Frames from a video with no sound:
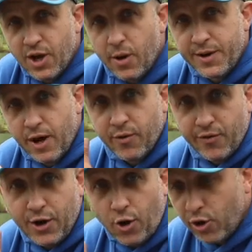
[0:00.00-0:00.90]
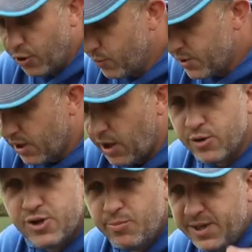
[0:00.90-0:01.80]
you're going over, if that island was
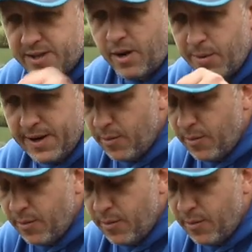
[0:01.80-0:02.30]
close, you'd be tapping